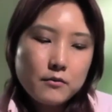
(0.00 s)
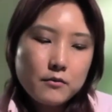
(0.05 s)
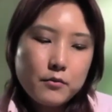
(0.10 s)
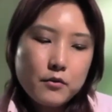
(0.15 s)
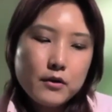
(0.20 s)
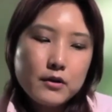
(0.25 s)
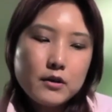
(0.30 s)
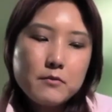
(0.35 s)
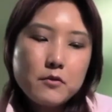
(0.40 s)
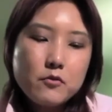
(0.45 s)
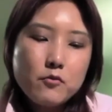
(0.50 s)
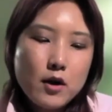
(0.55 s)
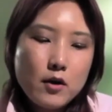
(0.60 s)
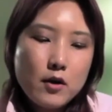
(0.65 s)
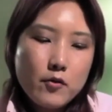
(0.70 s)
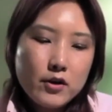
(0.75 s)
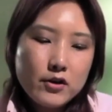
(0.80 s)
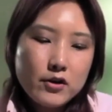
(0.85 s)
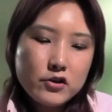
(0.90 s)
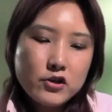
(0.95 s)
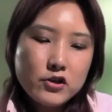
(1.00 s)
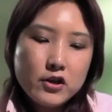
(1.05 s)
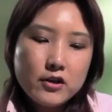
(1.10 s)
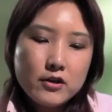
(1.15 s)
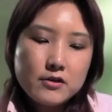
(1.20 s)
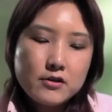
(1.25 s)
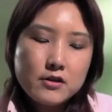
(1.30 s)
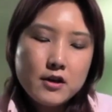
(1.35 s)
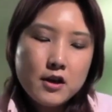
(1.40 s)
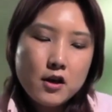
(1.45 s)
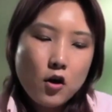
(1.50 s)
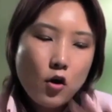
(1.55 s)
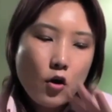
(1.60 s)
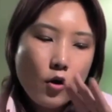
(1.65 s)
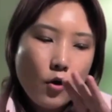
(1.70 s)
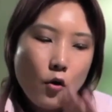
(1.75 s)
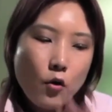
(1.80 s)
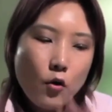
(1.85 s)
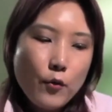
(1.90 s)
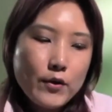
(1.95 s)
Point number 1 I want to share is they
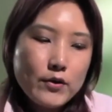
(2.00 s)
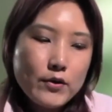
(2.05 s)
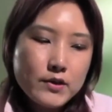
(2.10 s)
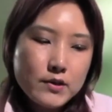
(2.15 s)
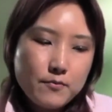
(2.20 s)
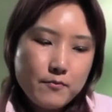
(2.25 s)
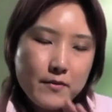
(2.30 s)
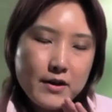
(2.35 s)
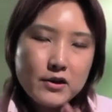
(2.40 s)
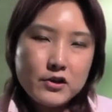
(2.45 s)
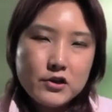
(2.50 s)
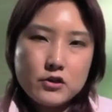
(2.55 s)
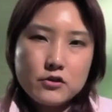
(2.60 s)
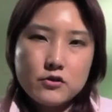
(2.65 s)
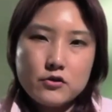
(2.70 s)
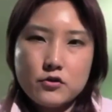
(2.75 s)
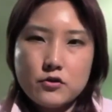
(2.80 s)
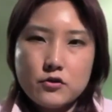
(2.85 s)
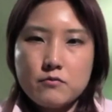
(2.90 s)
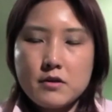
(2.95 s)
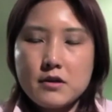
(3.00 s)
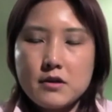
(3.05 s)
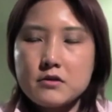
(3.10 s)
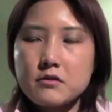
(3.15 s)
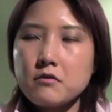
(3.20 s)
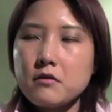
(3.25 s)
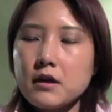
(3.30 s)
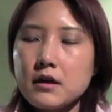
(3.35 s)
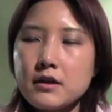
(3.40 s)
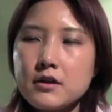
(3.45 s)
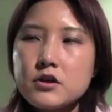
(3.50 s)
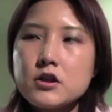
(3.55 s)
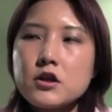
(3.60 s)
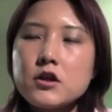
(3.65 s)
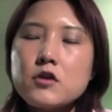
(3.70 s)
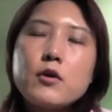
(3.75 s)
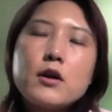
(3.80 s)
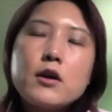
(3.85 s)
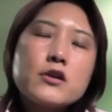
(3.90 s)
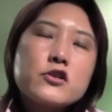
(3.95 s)
always mention to me, so I literally
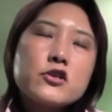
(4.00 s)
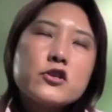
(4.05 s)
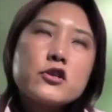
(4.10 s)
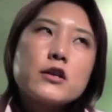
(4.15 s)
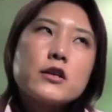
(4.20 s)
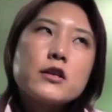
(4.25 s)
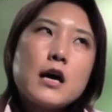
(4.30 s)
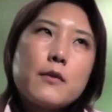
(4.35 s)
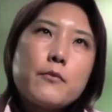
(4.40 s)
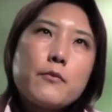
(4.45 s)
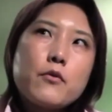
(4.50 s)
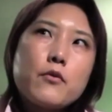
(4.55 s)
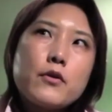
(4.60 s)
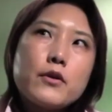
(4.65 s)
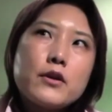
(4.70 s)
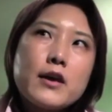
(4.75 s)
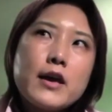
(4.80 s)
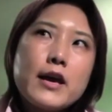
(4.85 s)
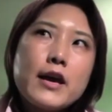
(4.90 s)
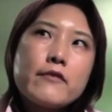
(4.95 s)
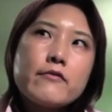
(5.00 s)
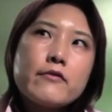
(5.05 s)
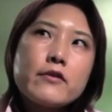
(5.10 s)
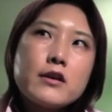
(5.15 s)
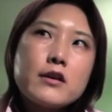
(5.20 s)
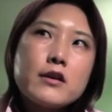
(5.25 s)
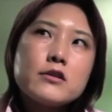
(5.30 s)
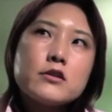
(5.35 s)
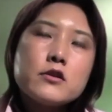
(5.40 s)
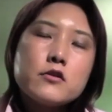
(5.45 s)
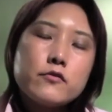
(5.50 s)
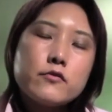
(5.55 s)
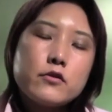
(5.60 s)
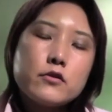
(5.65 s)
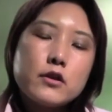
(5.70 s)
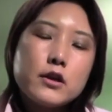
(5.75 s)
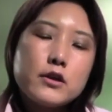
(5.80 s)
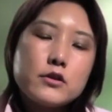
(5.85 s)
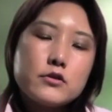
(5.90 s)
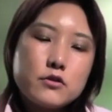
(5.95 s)
want to share that point in every interview
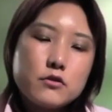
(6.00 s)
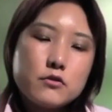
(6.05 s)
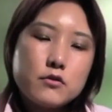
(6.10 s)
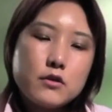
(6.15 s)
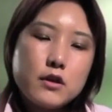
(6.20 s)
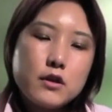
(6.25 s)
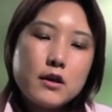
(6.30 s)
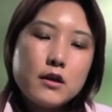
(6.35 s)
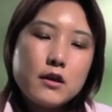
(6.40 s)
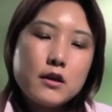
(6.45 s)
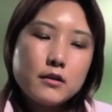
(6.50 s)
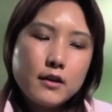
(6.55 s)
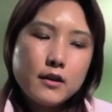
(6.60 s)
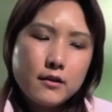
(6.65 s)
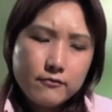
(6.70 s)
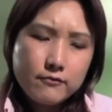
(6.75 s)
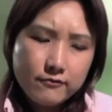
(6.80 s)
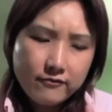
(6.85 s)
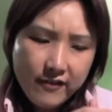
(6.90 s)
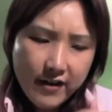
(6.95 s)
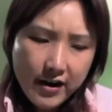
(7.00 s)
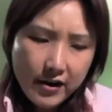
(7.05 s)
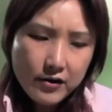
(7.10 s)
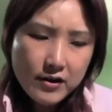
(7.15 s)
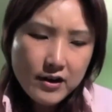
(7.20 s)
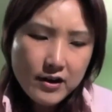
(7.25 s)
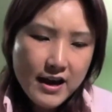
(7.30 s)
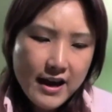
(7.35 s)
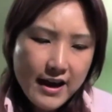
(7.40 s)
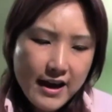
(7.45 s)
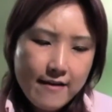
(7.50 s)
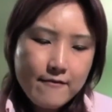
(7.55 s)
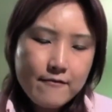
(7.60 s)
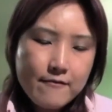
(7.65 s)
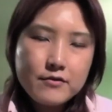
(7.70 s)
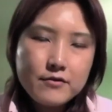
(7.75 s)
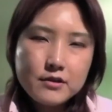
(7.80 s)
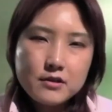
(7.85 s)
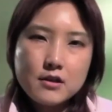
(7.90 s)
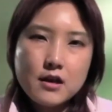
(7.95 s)
I do. They very
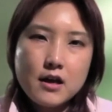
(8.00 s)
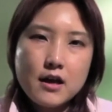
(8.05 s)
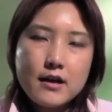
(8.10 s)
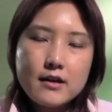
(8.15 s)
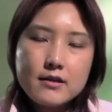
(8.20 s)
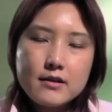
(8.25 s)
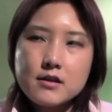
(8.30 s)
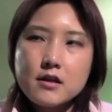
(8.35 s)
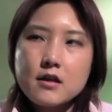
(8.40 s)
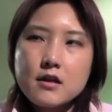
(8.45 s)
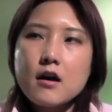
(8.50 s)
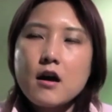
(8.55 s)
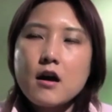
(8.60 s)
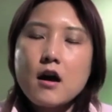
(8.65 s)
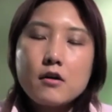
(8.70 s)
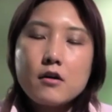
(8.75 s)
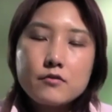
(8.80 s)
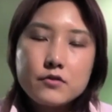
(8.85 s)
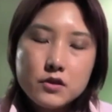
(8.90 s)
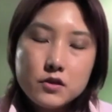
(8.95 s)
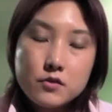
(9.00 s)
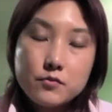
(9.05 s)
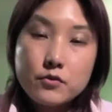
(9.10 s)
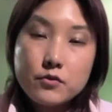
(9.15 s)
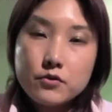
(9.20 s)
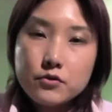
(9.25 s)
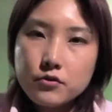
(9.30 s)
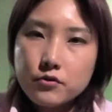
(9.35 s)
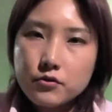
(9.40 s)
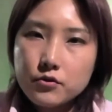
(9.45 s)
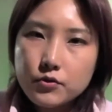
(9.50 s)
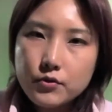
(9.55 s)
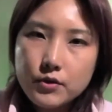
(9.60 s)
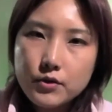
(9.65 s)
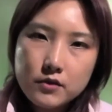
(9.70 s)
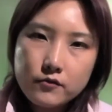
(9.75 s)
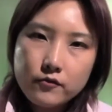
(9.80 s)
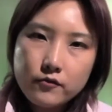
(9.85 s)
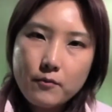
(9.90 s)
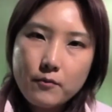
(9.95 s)
emphasize on spiritual
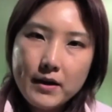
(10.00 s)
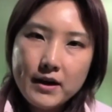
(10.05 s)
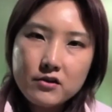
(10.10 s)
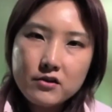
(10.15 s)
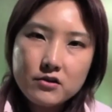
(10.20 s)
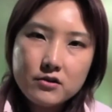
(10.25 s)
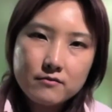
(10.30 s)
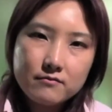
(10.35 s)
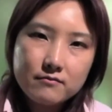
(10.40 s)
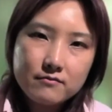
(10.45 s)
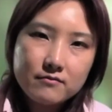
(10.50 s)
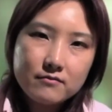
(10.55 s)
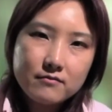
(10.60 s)
transformation.